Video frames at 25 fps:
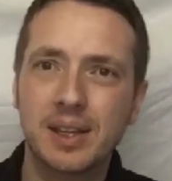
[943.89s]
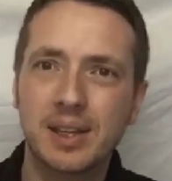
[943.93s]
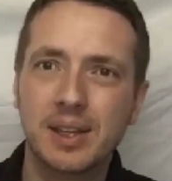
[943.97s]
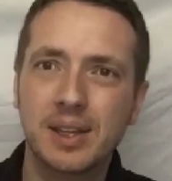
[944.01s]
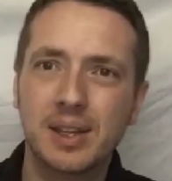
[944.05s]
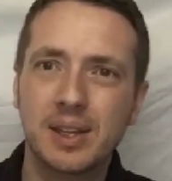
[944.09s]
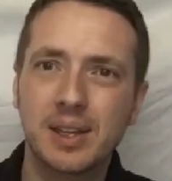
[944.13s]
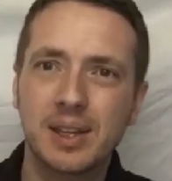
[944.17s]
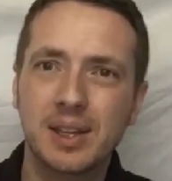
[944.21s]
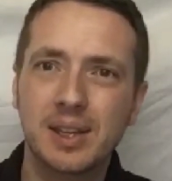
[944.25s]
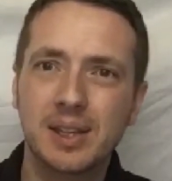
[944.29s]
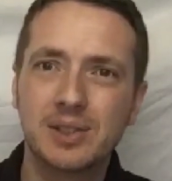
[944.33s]

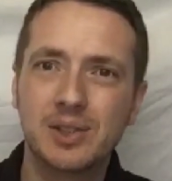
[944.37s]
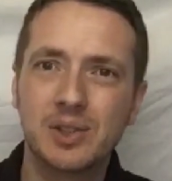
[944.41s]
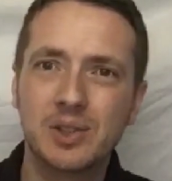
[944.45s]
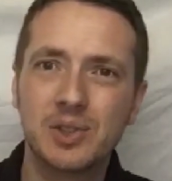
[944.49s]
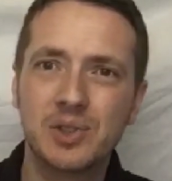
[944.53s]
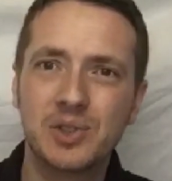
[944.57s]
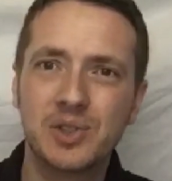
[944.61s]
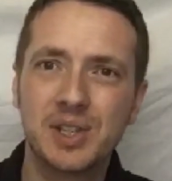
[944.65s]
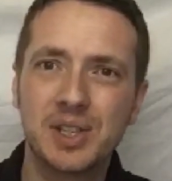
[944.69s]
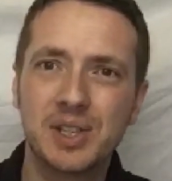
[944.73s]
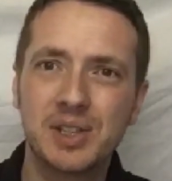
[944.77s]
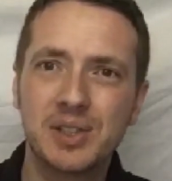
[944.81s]
it does
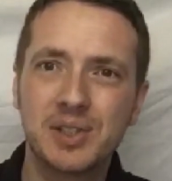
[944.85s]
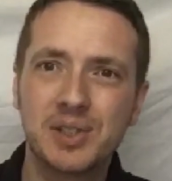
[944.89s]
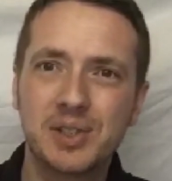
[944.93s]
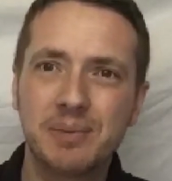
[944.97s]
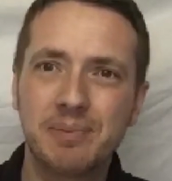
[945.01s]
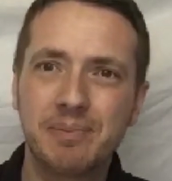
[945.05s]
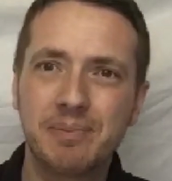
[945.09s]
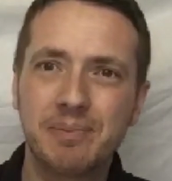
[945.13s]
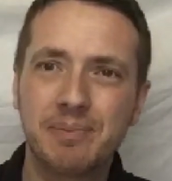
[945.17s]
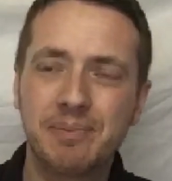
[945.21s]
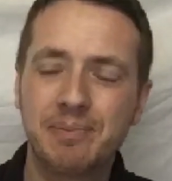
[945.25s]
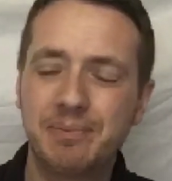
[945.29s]
this.
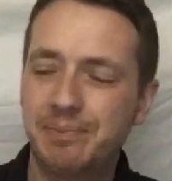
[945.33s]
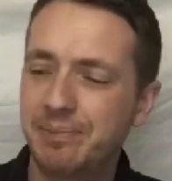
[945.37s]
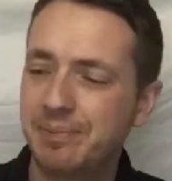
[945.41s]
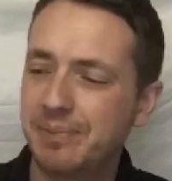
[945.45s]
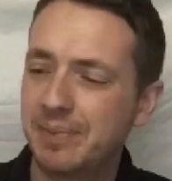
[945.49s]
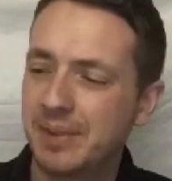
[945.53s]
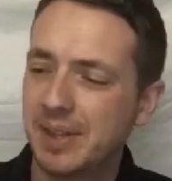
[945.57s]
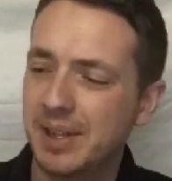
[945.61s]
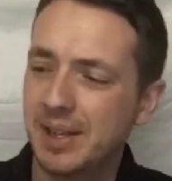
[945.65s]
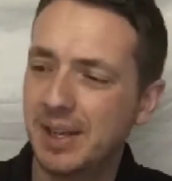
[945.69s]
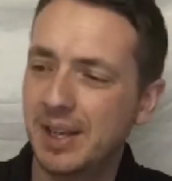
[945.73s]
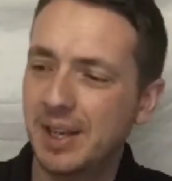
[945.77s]

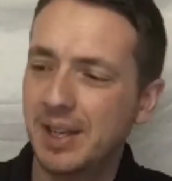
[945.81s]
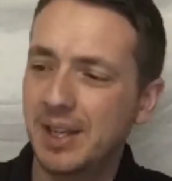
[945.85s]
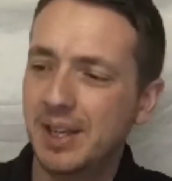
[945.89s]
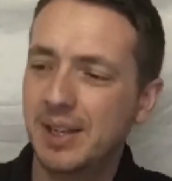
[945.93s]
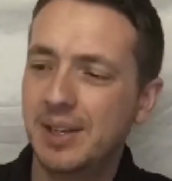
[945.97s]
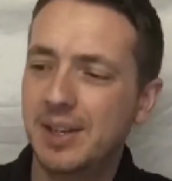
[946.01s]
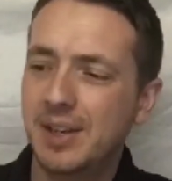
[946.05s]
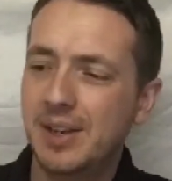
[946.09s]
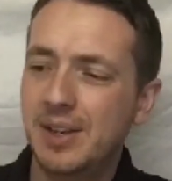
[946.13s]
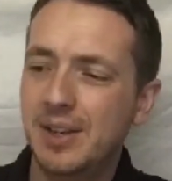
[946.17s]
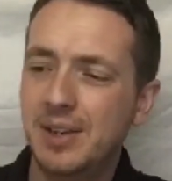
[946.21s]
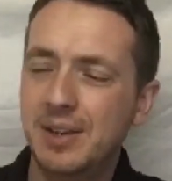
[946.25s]

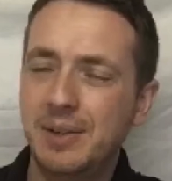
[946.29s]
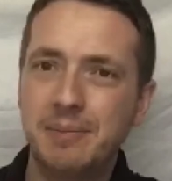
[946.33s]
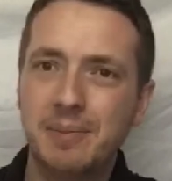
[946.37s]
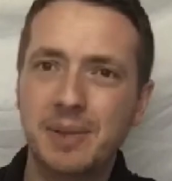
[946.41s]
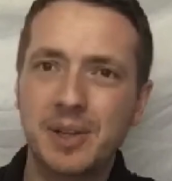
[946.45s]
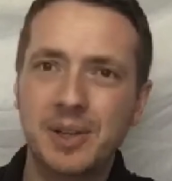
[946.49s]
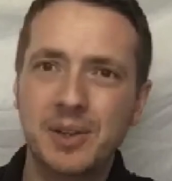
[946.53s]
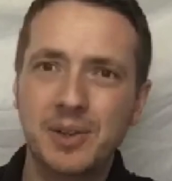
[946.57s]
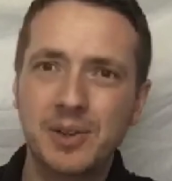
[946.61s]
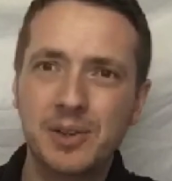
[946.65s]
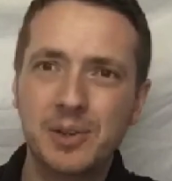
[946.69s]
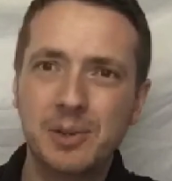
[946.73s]
Now
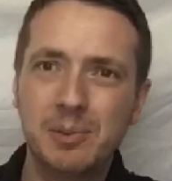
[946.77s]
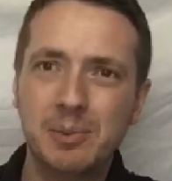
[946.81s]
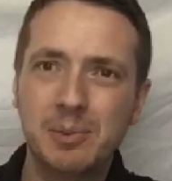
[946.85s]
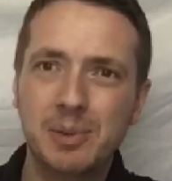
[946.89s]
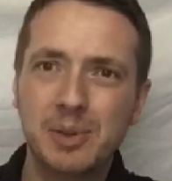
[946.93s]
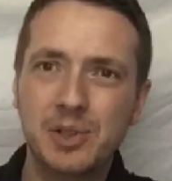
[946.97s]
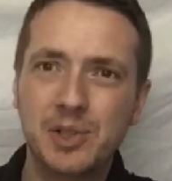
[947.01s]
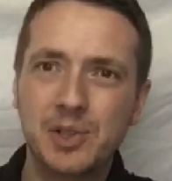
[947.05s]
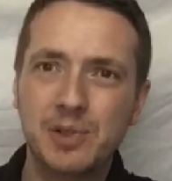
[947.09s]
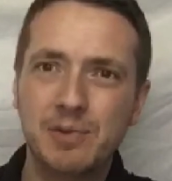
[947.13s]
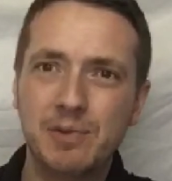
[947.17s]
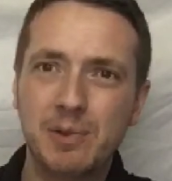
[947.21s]
another push
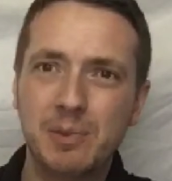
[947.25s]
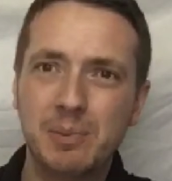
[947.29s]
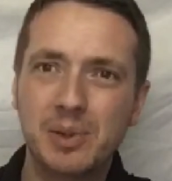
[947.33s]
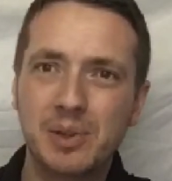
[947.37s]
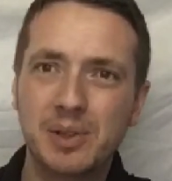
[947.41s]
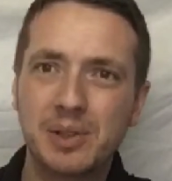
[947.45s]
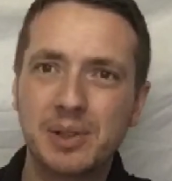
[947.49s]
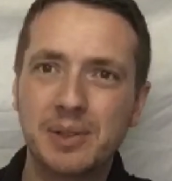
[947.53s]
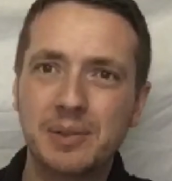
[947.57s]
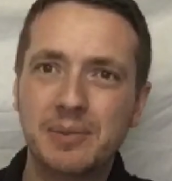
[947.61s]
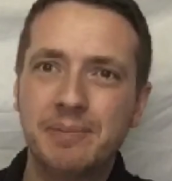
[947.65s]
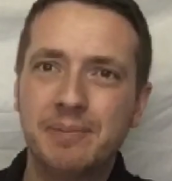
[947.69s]
of a
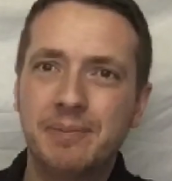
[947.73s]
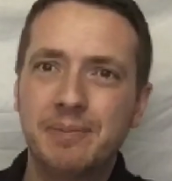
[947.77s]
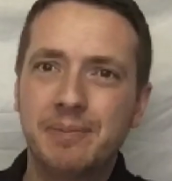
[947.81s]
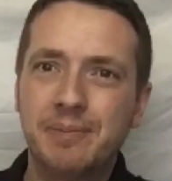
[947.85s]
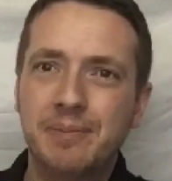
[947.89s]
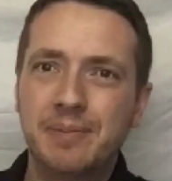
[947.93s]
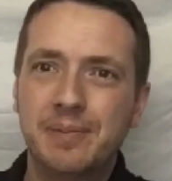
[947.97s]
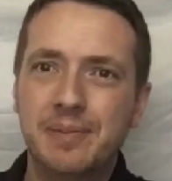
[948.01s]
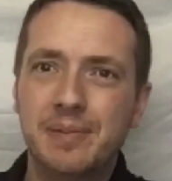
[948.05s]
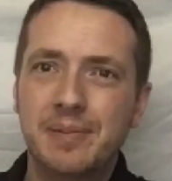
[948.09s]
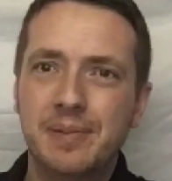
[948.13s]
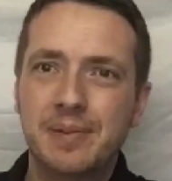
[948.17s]
button
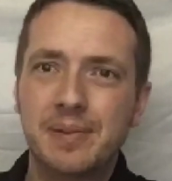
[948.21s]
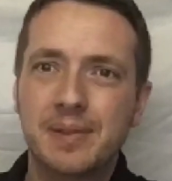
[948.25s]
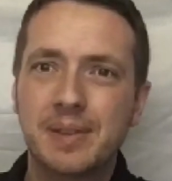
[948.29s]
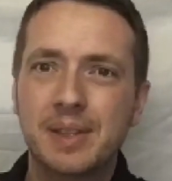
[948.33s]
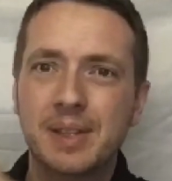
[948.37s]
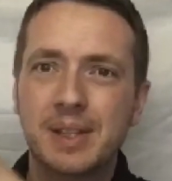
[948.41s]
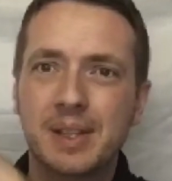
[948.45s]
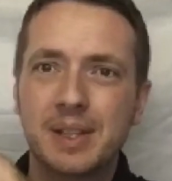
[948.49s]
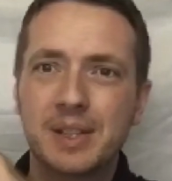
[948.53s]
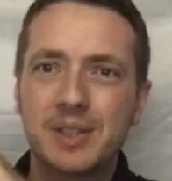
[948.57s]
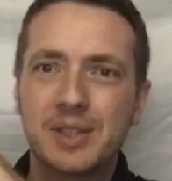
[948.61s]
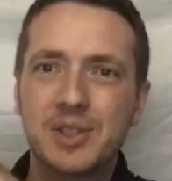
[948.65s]

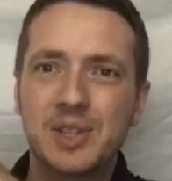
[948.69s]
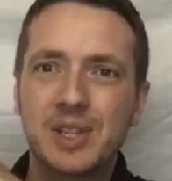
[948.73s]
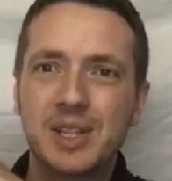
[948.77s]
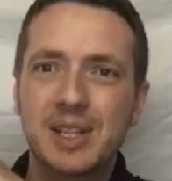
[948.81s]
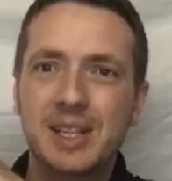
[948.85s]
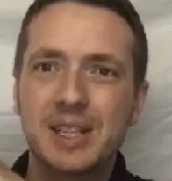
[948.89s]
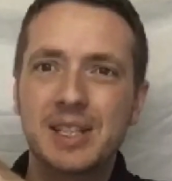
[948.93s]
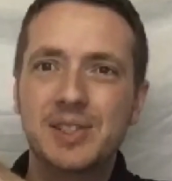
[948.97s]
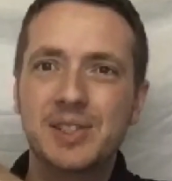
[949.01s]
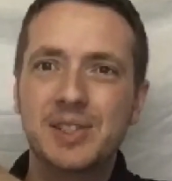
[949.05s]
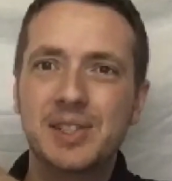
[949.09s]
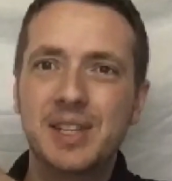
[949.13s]
actually
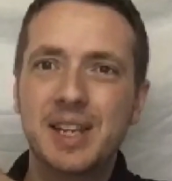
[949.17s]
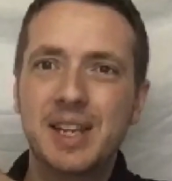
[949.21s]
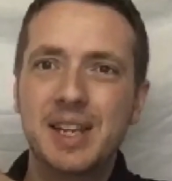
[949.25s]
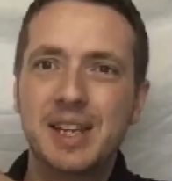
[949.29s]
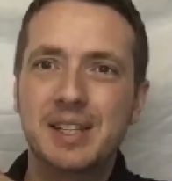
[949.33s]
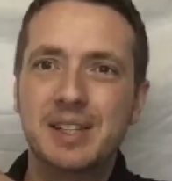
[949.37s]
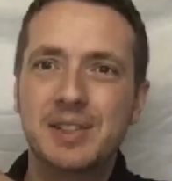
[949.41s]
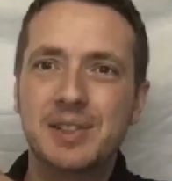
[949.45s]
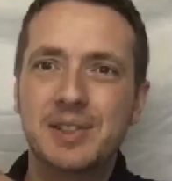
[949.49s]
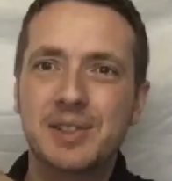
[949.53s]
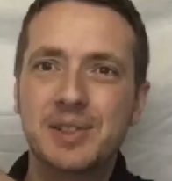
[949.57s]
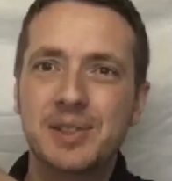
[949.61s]

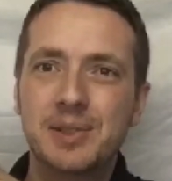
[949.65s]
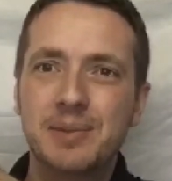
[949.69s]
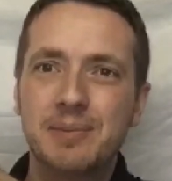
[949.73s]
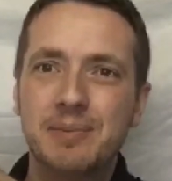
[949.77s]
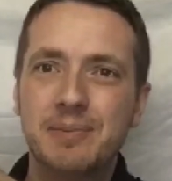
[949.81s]
extends